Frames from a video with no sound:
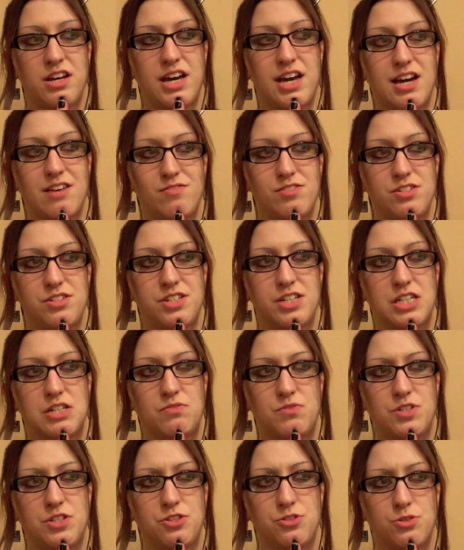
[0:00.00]
Haven't
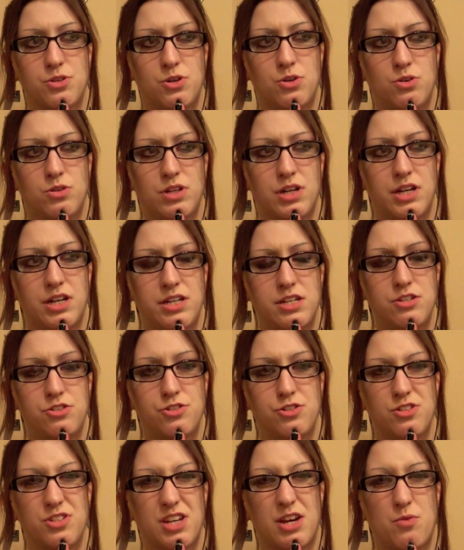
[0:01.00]
delved into a whole lot of
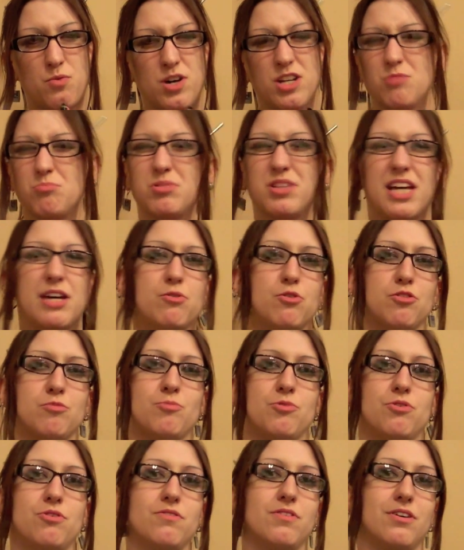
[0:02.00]
engines. I want to play with
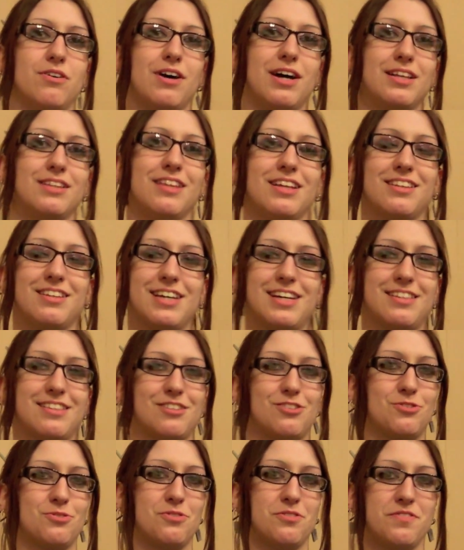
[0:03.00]
more, though. I like
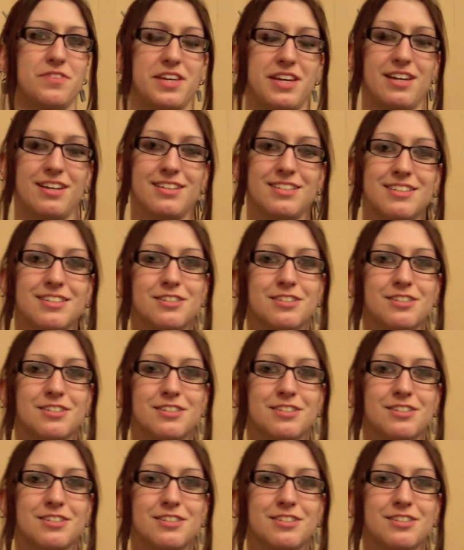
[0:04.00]
that sort of thing.